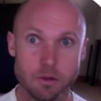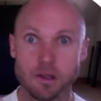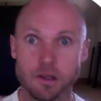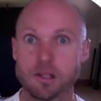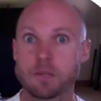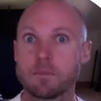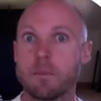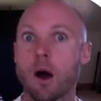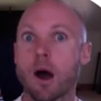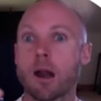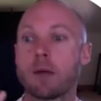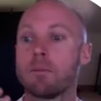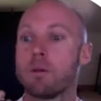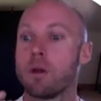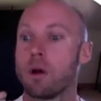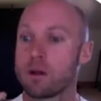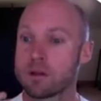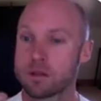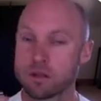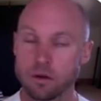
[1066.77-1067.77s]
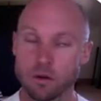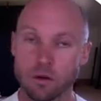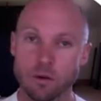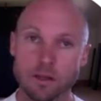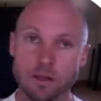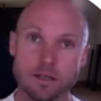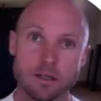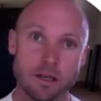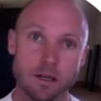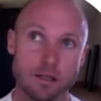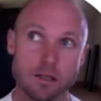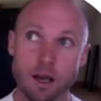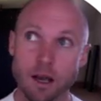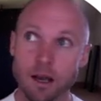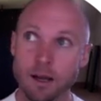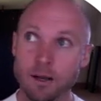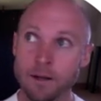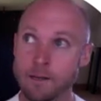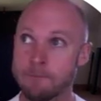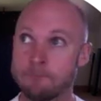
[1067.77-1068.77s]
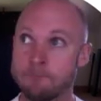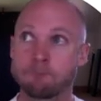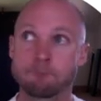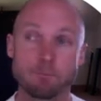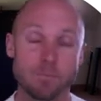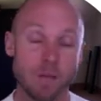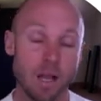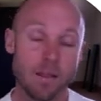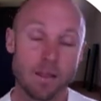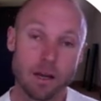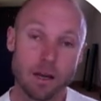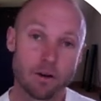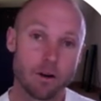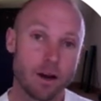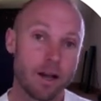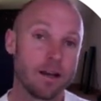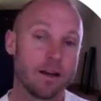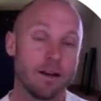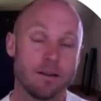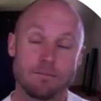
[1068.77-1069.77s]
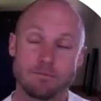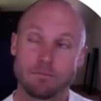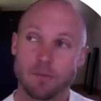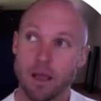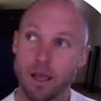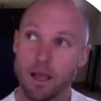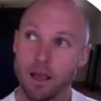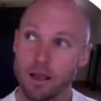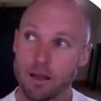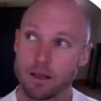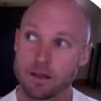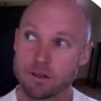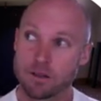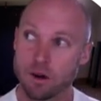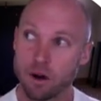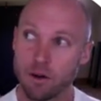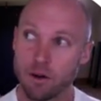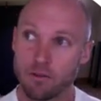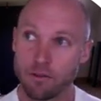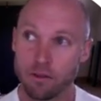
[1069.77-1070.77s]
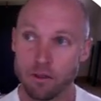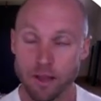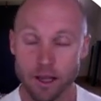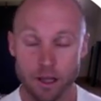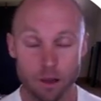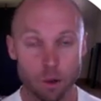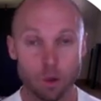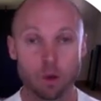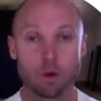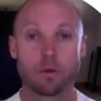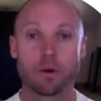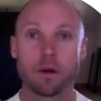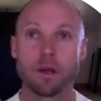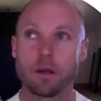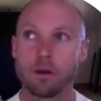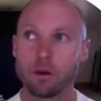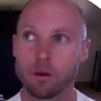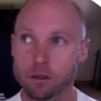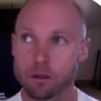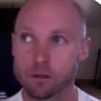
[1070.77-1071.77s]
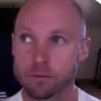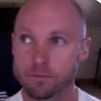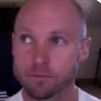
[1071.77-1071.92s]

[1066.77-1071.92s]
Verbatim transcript: the spider plots and all these things, and they're great, and often they look really good,